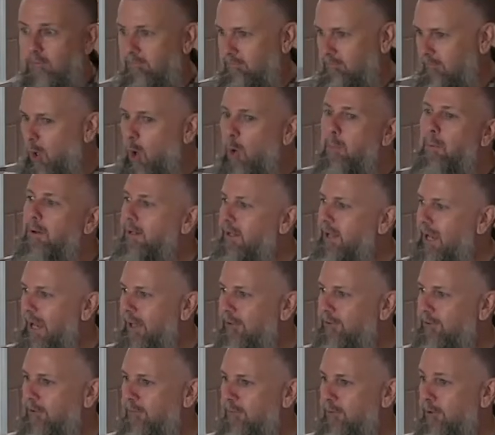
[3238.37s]
open
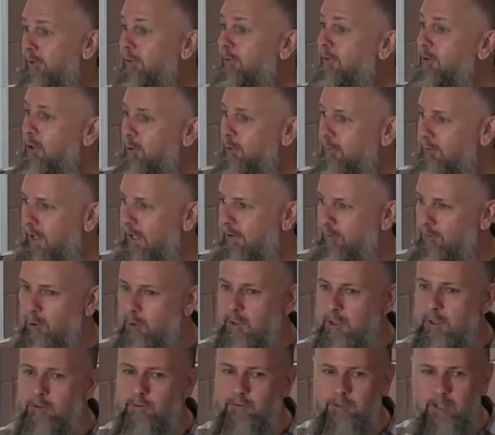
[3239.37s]
casket versus closed casket. So
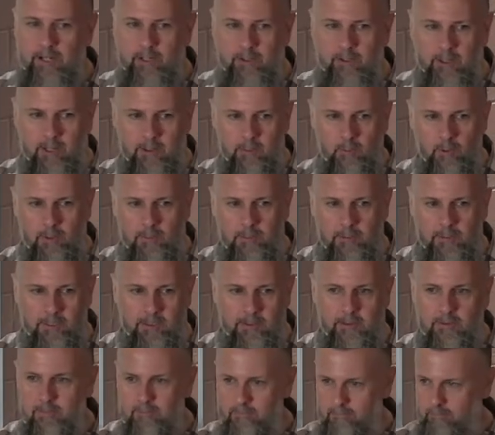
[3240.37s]
you decide I want to
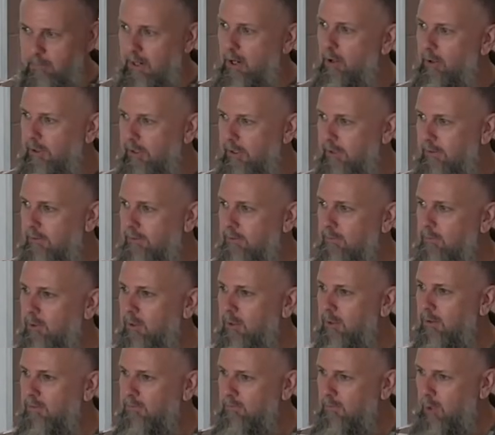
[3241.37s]
be buried.
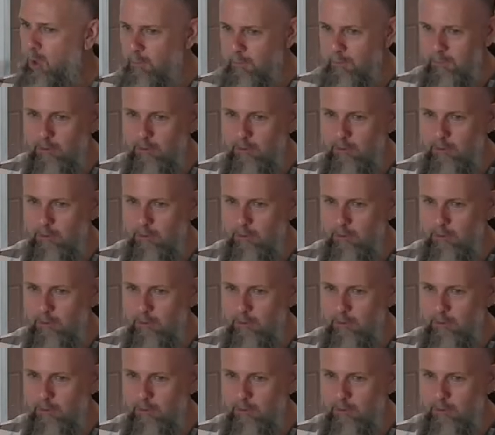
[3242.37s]
Well, open